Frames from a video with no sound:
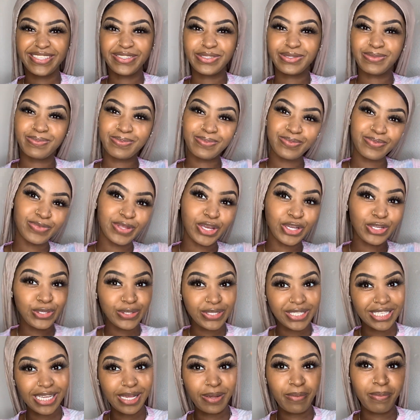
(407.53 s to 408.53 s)
you
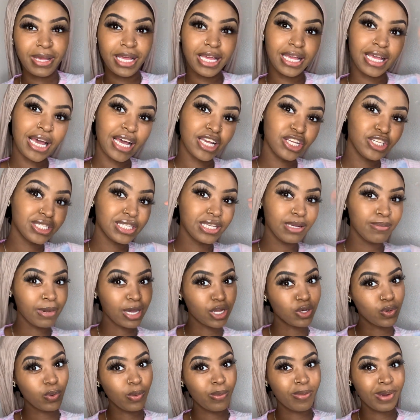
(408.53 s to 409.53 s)
see me, yeah, you see my new